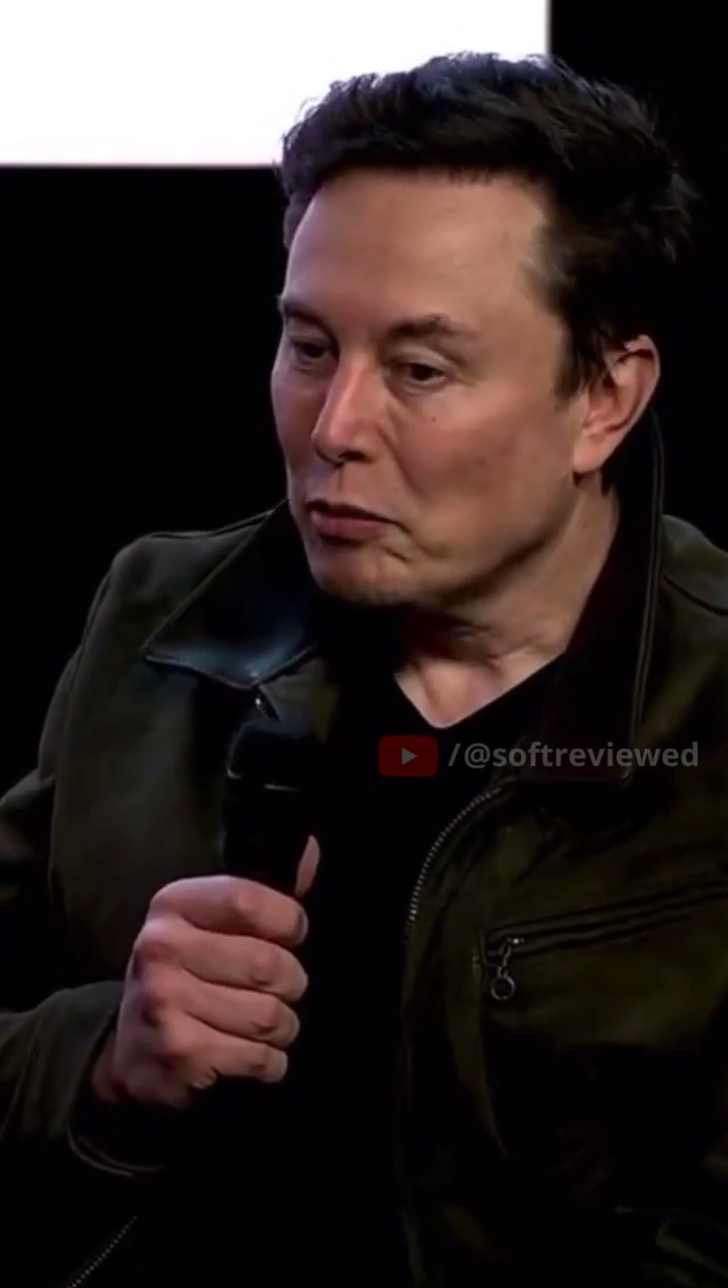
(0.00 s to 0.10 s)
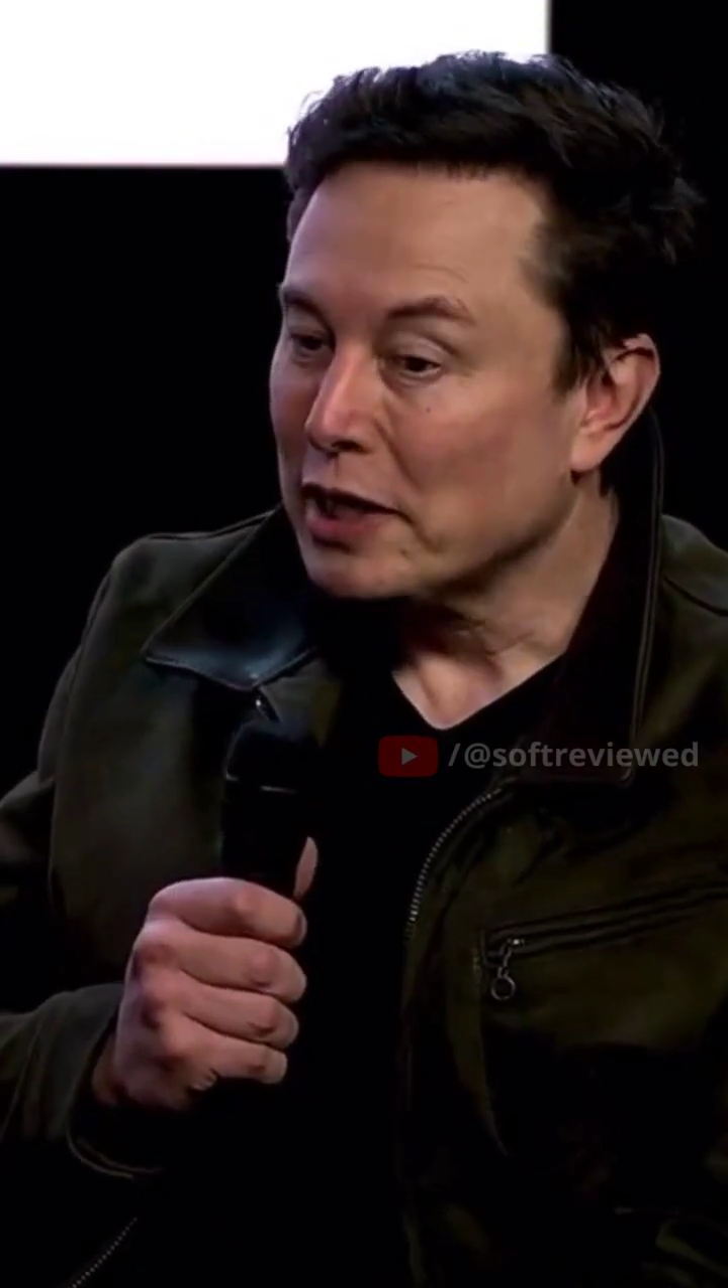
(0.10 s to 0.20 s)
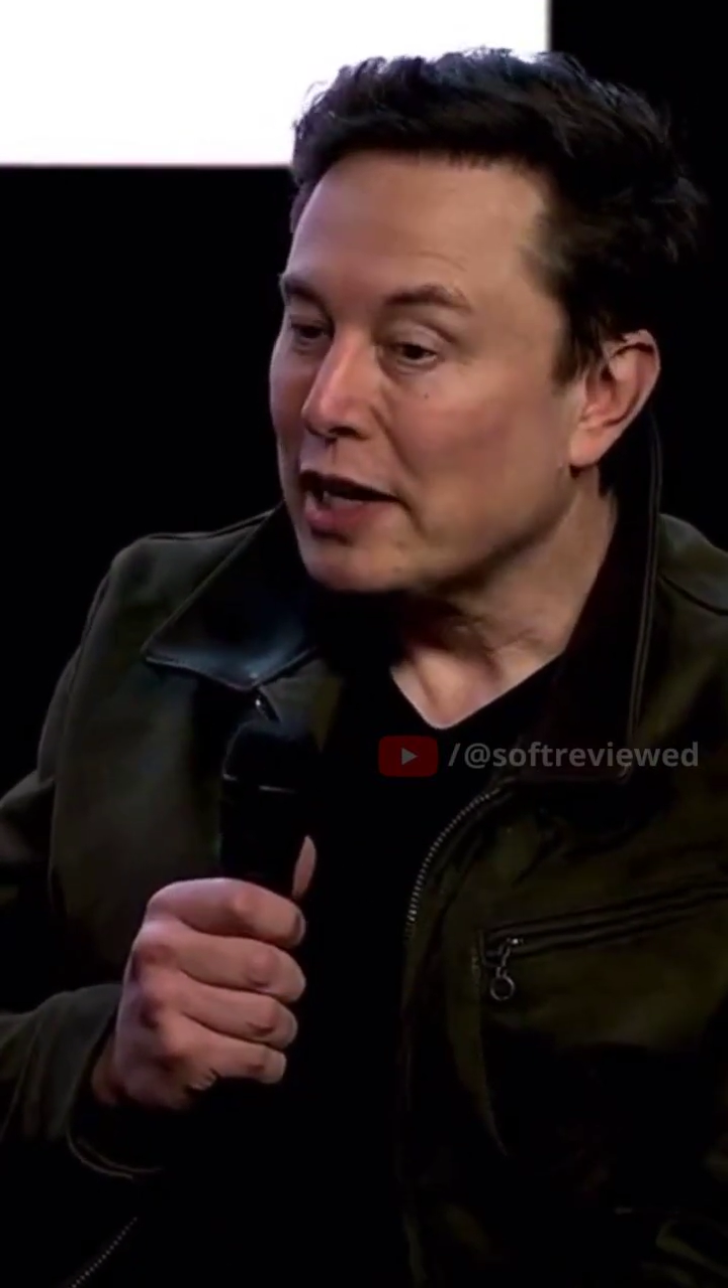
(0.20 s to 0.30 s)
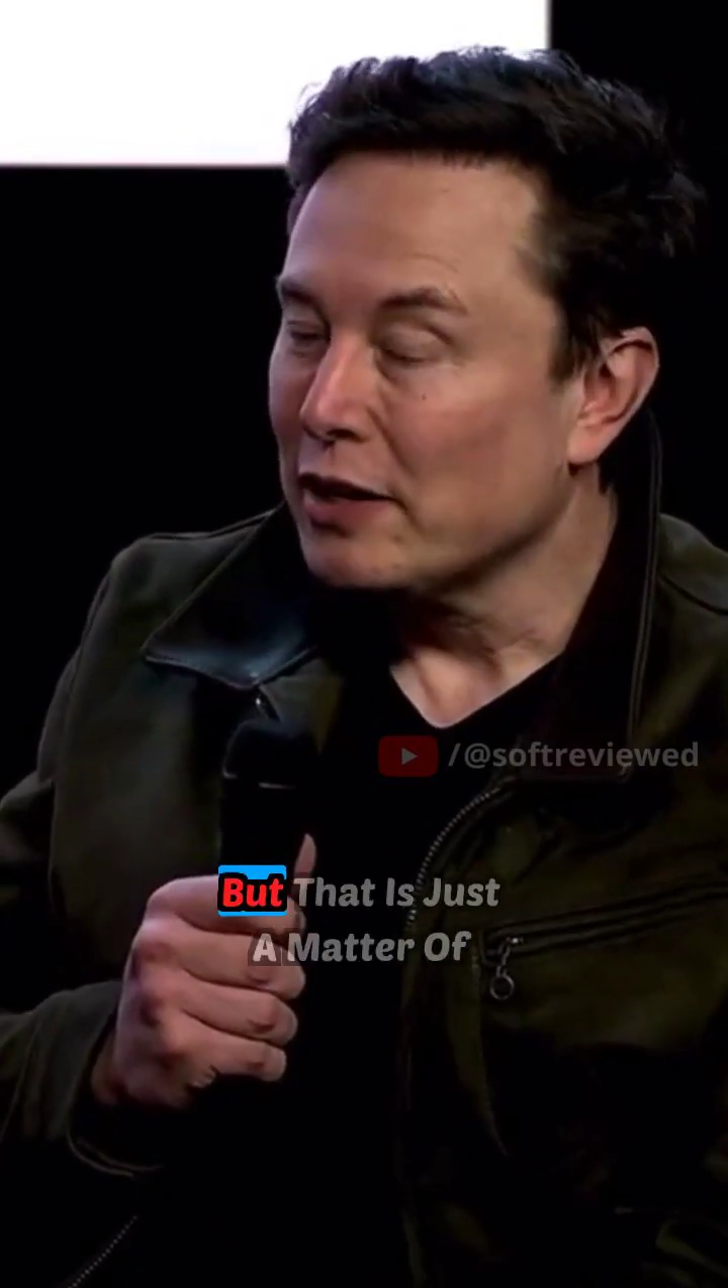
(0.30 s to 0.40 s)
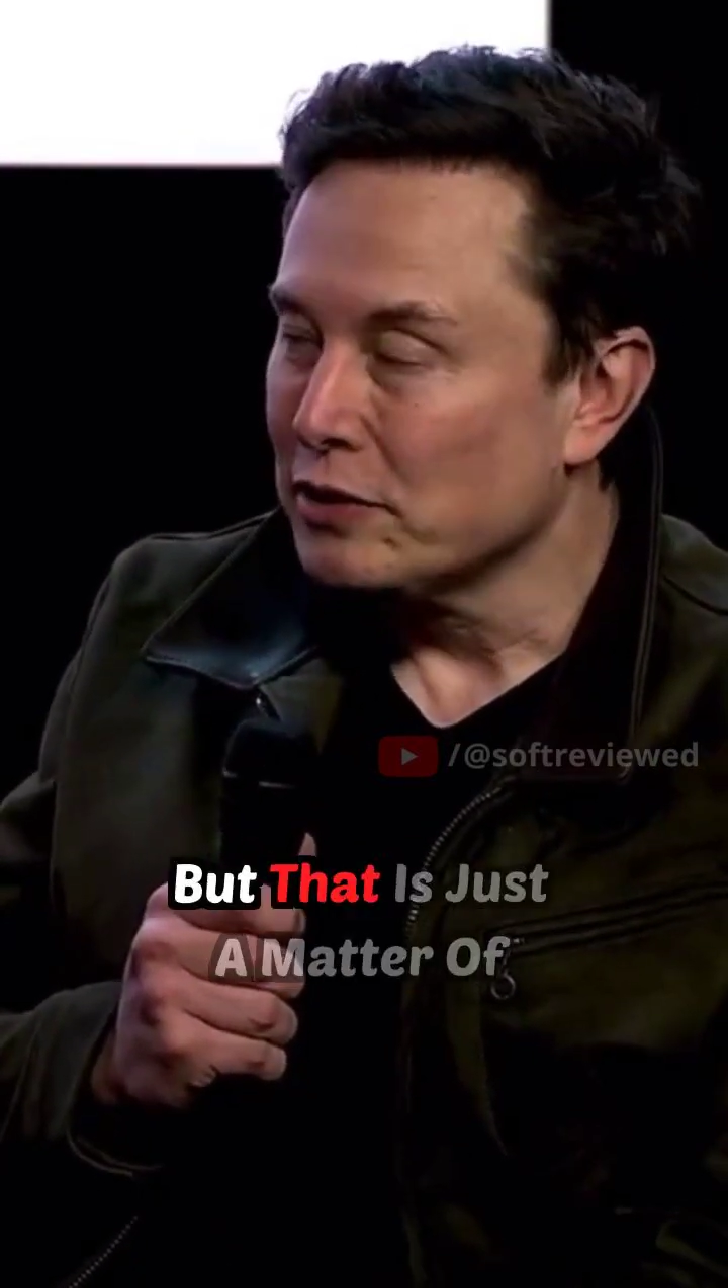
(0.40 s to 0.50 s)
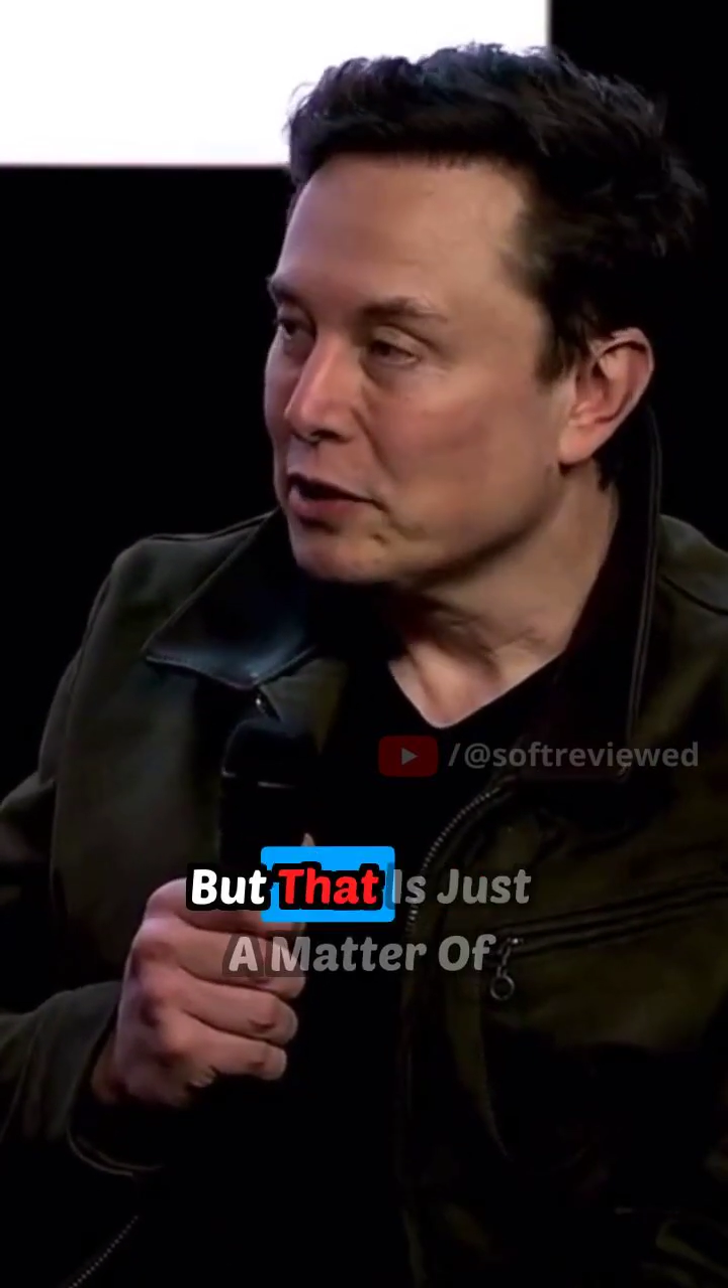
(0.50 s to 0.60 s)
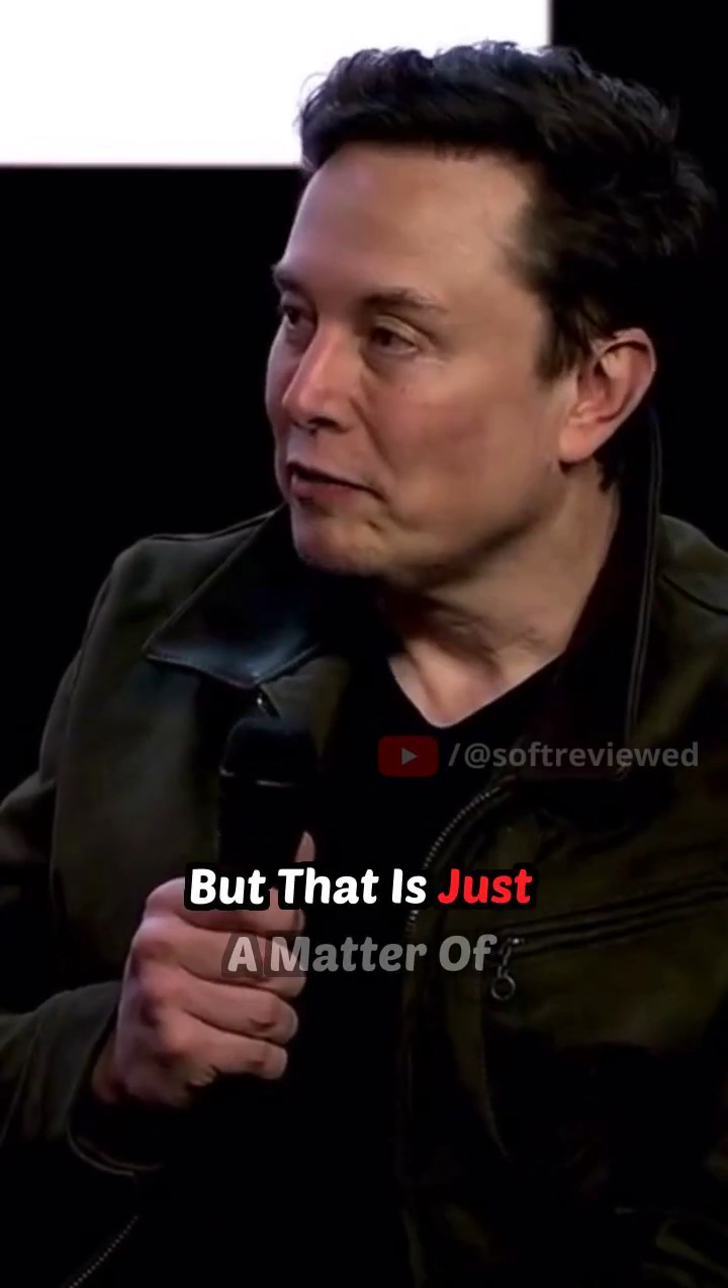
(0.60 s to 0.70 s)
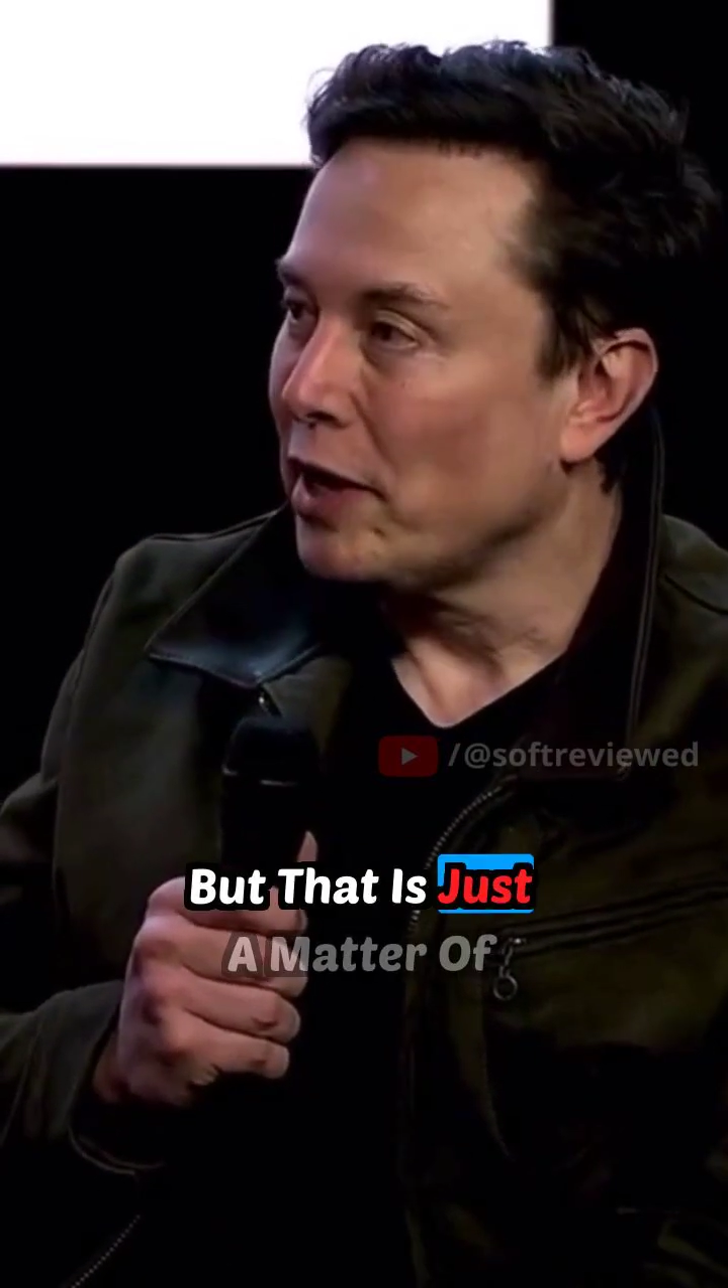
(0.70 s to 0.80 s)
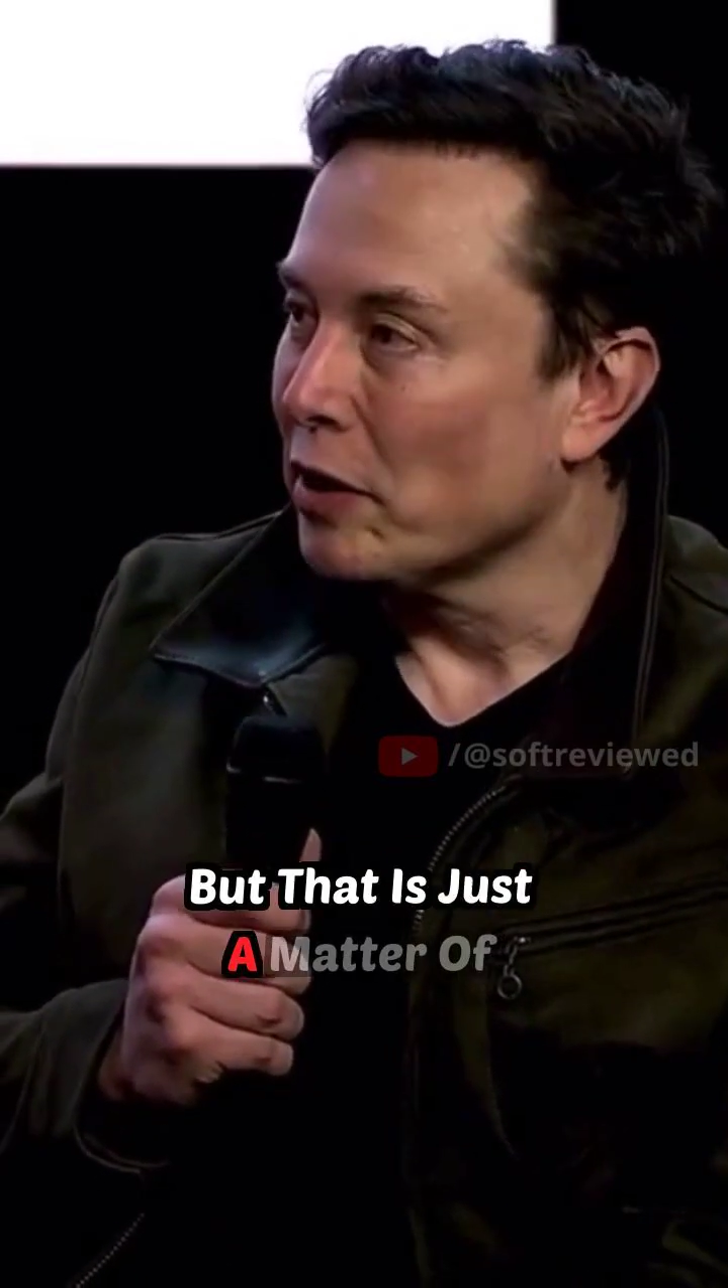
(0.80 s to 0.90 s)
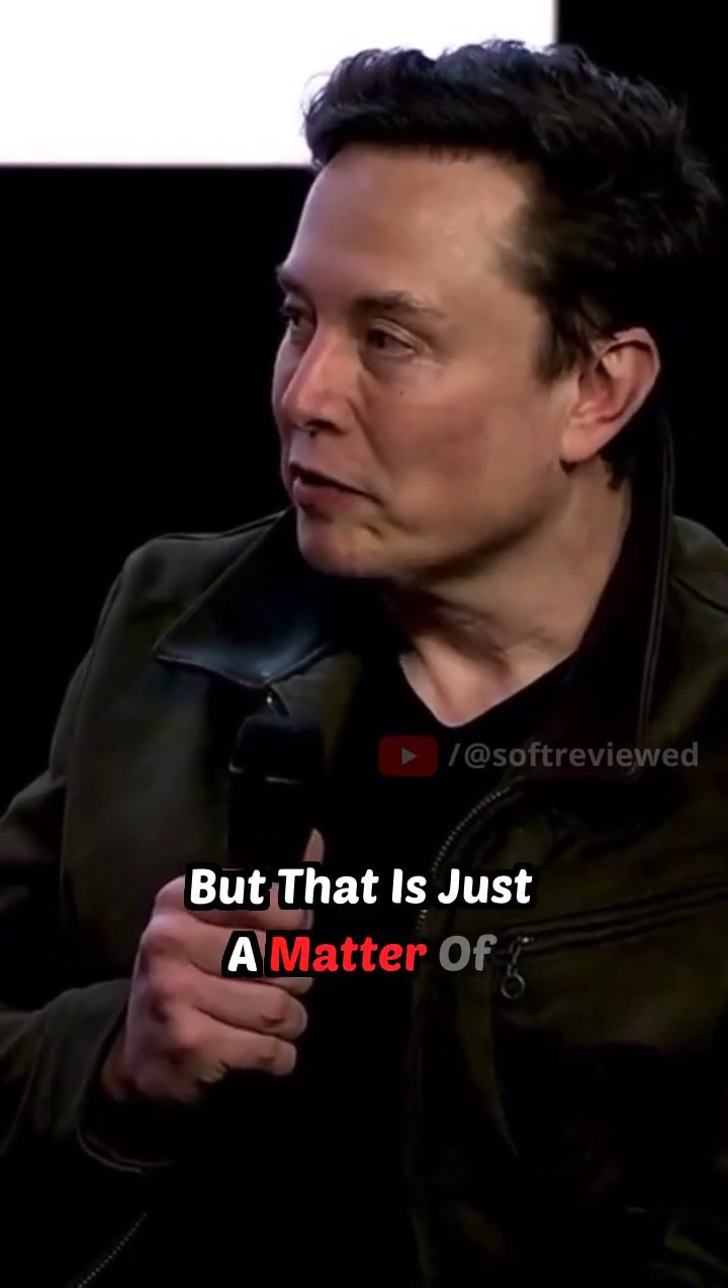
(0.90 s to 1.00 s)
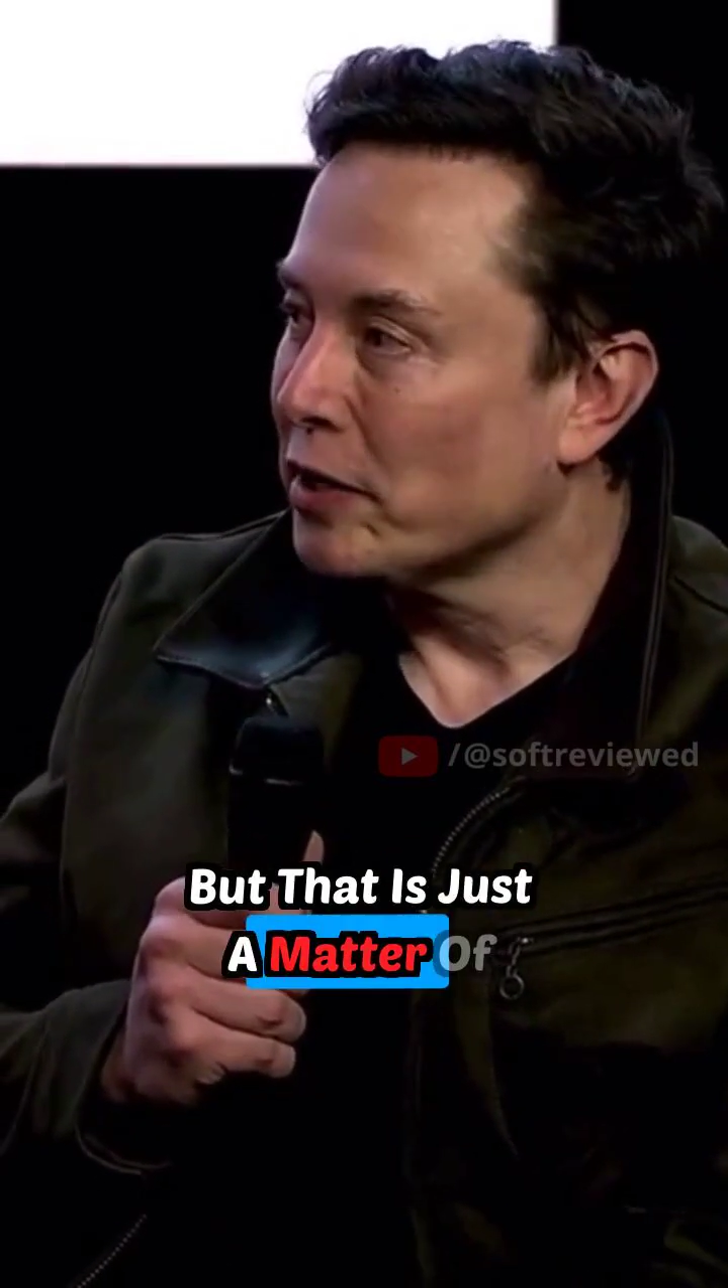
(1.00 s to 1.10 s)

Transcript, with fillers: but that is just a matter